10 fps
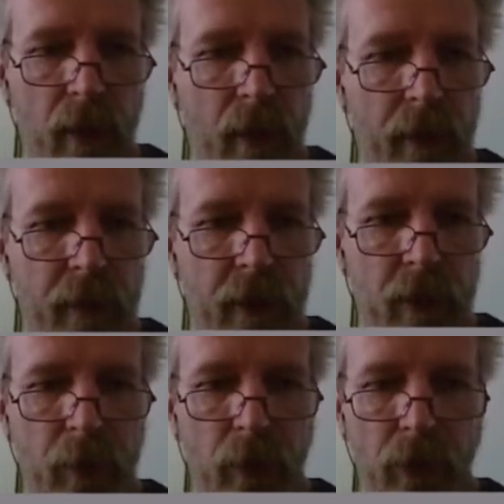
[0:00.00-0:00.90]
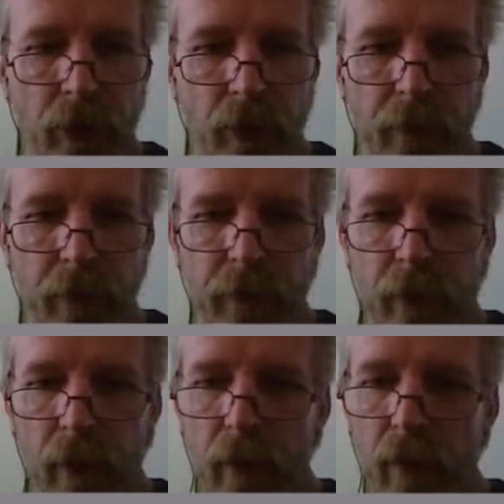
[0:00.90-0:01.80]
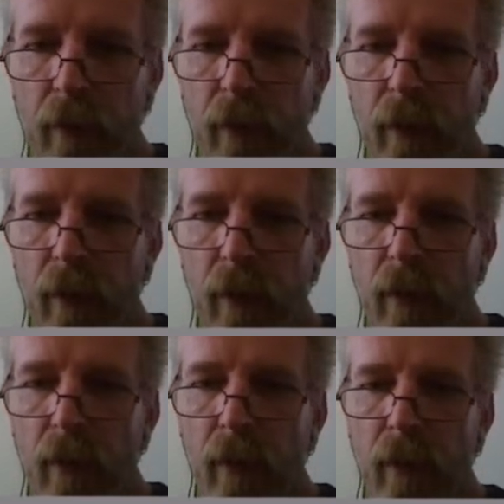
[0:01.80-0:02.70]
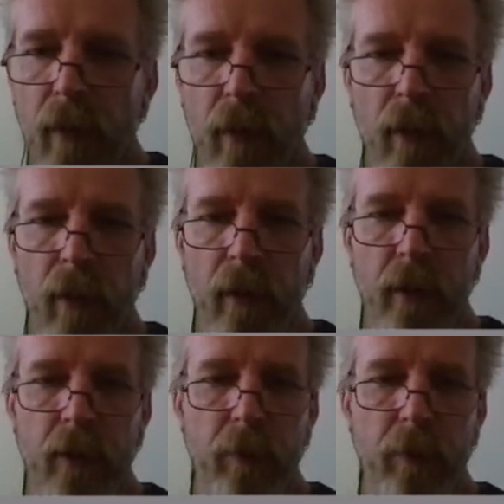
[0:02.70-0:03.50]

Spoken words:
This portion of the file is